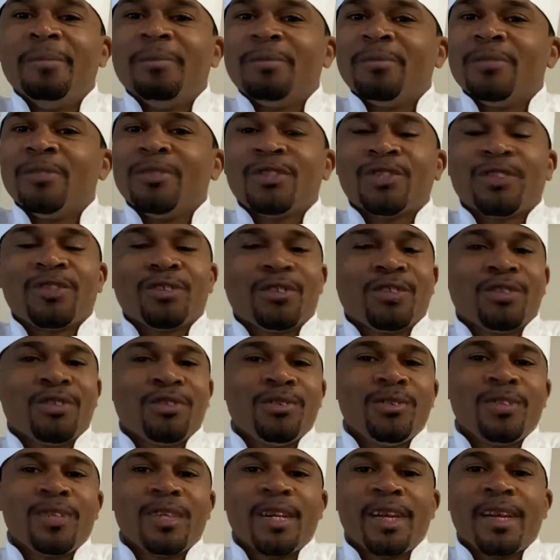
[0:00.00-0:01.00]
Shout out to
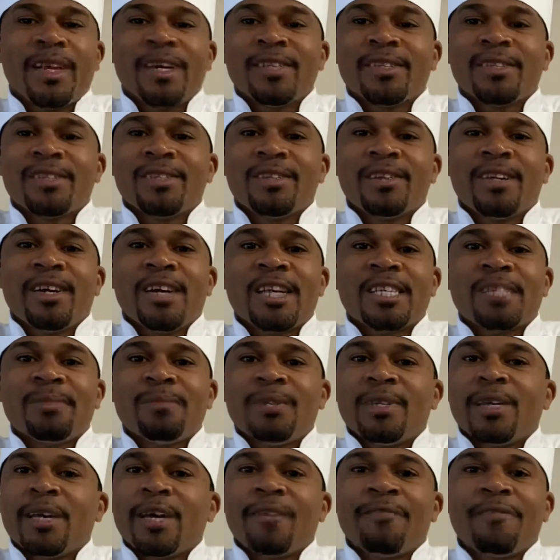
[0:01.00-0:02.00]
you guys. You guys have
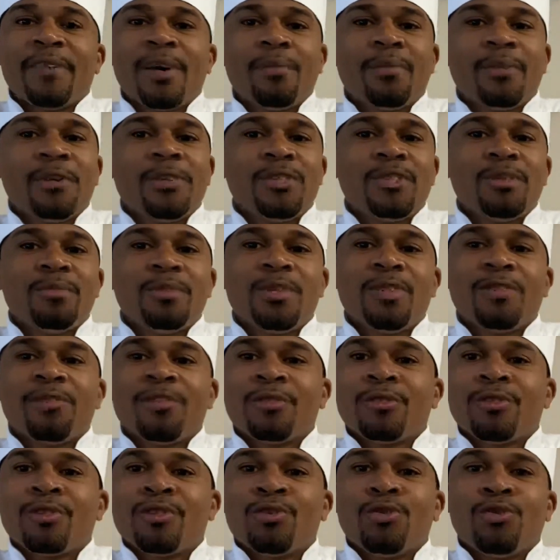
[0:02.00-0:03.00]
been like family to me over
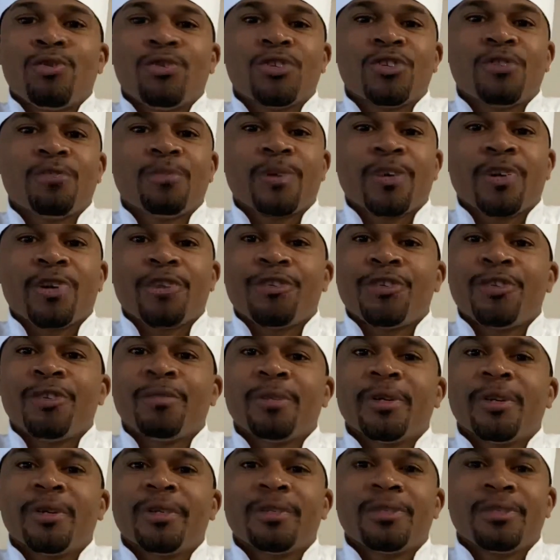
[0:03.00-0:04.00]
the course of my career,
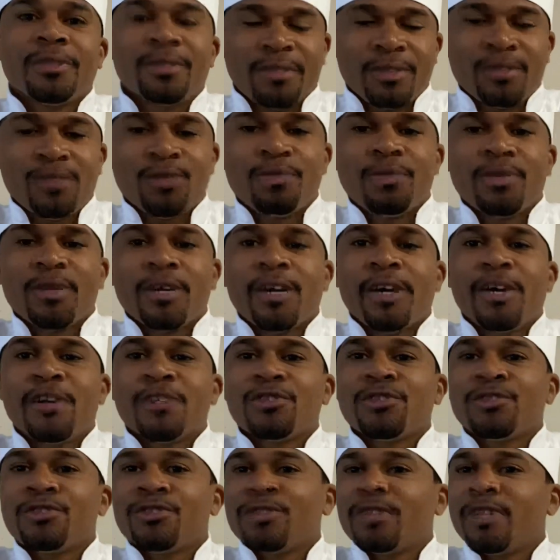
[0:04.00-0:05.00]
man. Hope you guys
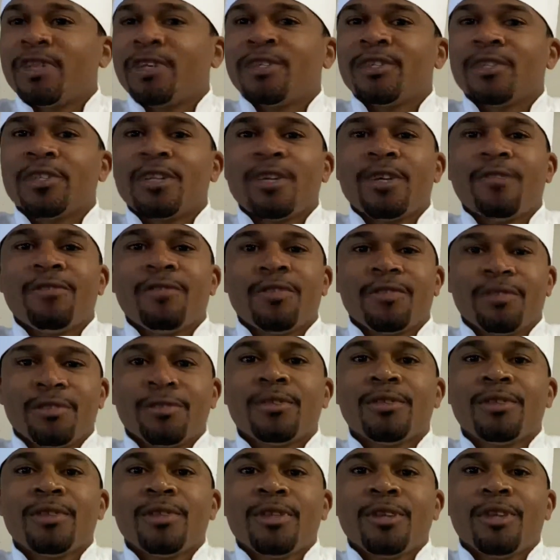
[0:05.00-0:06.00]
are staying safe and
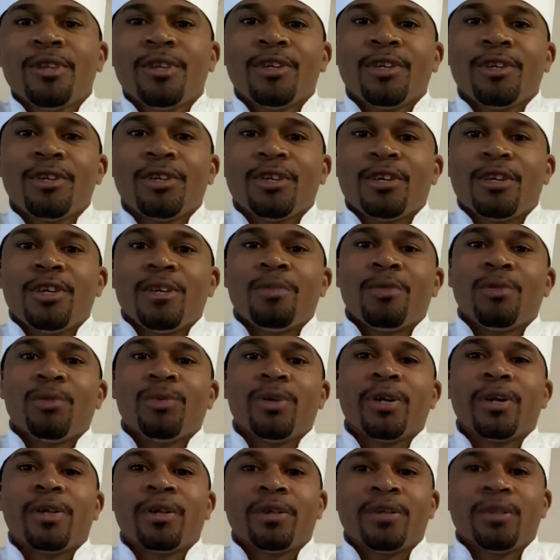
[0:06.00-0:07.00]
keeping
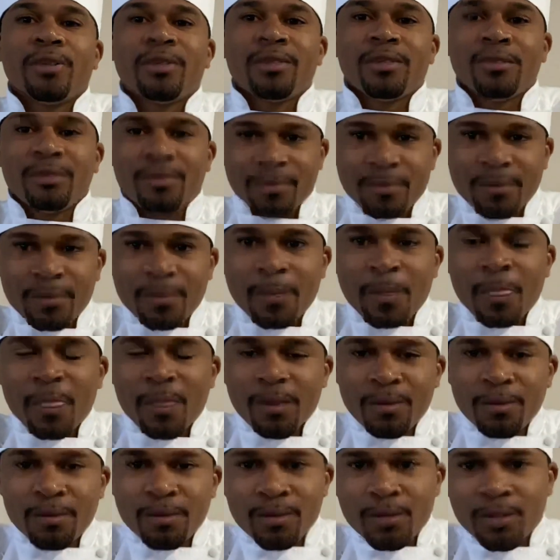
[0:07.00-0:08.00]
well.
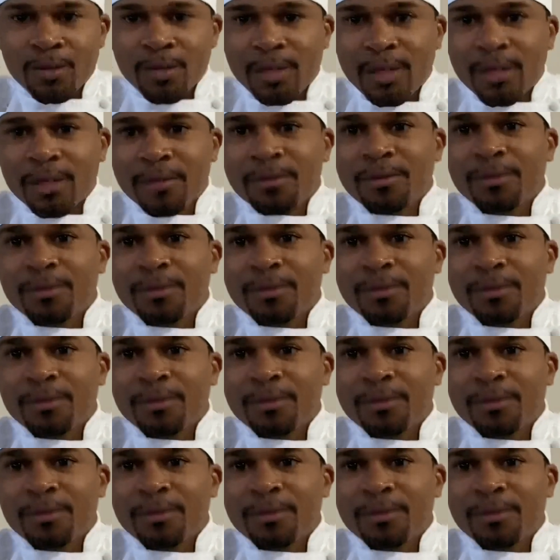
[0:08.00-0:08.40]
Shout out.